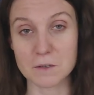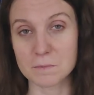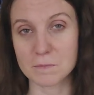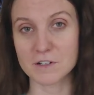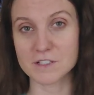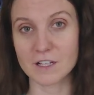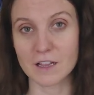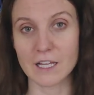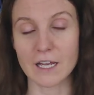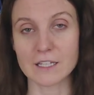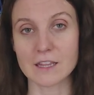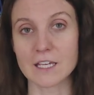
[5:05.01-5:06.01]
And
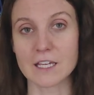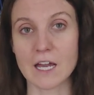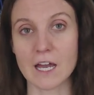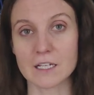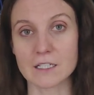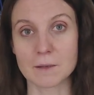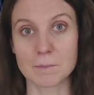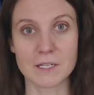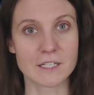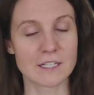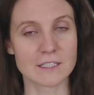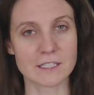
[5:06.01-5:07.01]
personally, I think
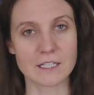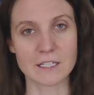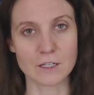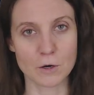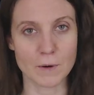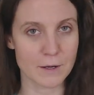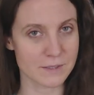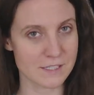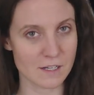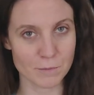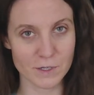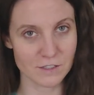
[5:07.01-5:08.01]
I'd immediately go
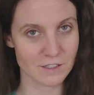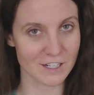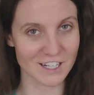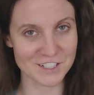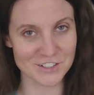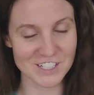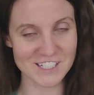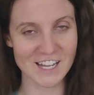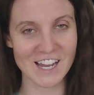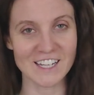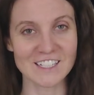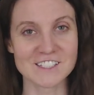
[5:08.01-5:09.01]
out somewhere into the
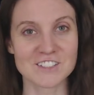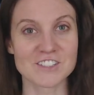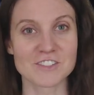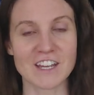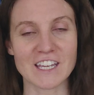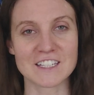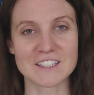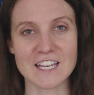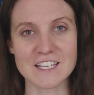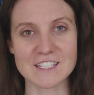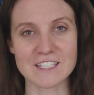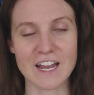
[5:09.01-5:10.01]
countryside just so I
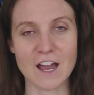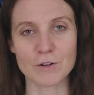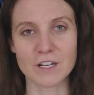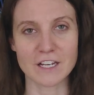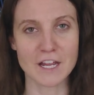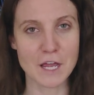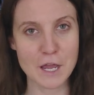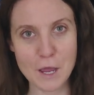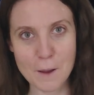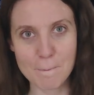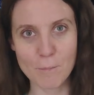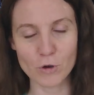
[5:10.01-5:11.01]
can test it out and
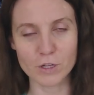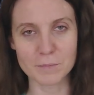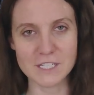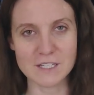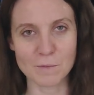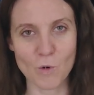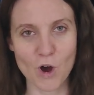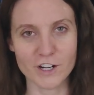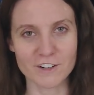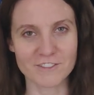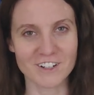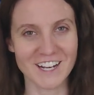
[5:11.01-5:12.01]
boil me
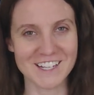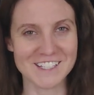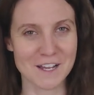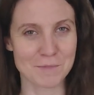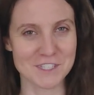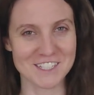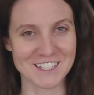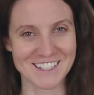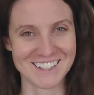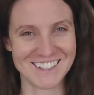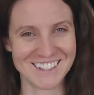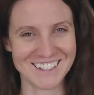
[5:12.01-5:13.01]
some water for a nice cup of
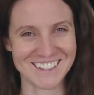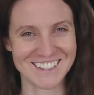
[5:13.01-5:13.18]
tea.